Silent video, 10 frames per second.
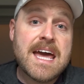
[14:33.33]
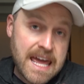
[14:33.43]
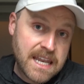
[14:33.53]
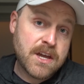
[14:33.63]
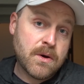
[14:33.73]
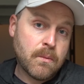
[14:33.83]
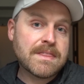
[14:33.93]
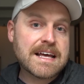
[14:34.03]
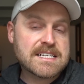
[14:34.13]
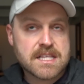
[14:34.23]
Anywho,
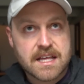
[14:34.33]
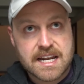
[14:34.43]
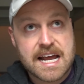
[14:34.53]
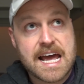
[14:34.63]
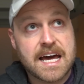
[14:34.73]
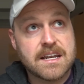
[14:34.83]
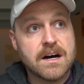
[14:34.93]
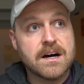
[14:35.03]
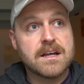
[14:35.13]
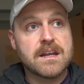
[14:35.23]
one last thought that I had
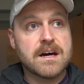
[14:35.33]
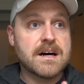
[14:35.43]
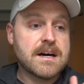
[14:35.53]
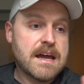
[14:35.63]
on uh,